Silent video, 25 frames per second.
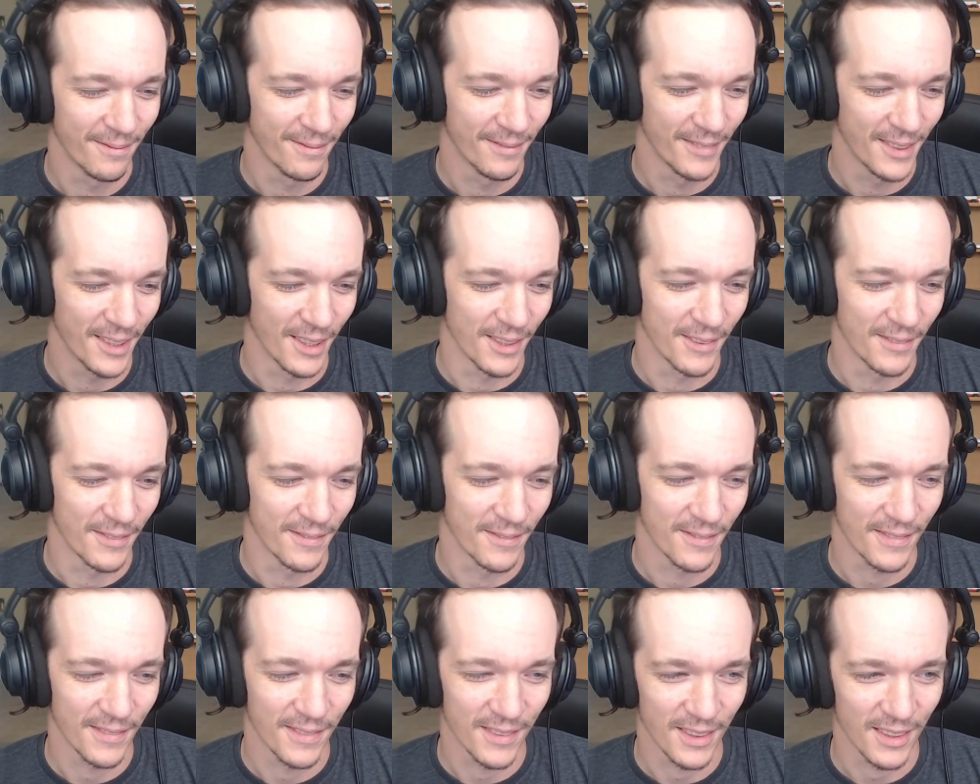So
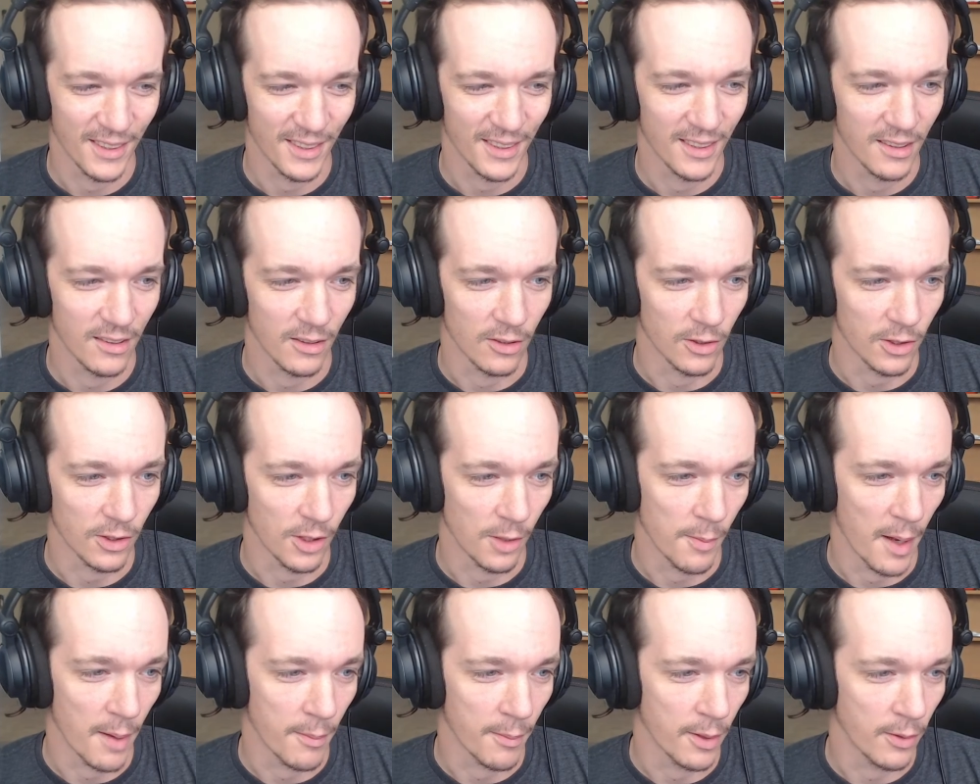don't come
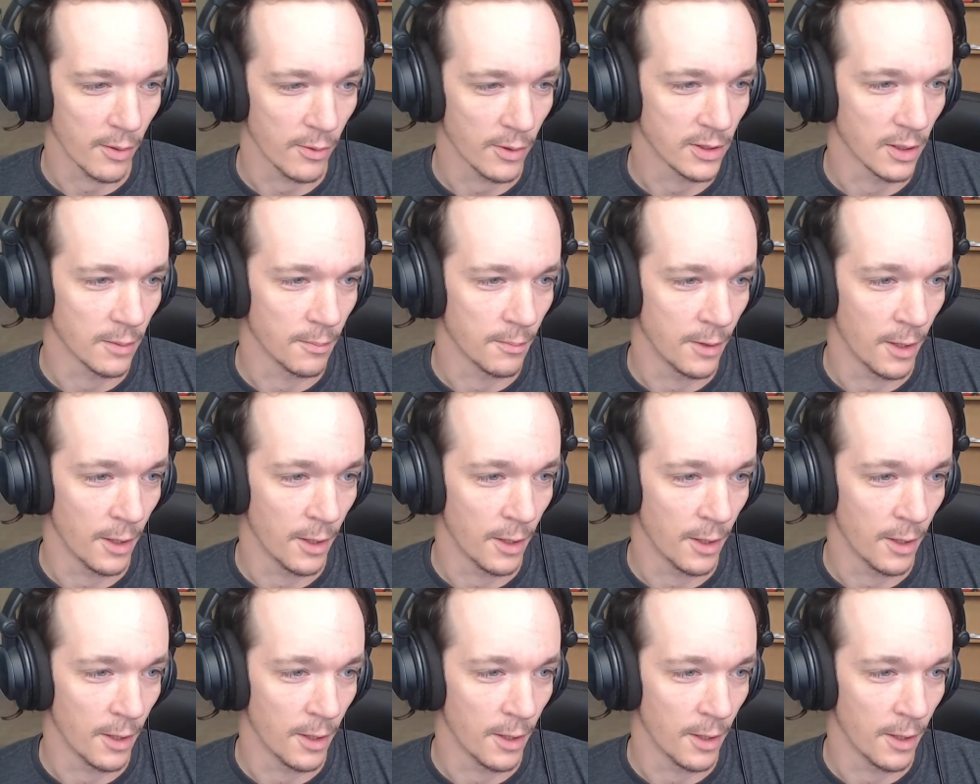at me with something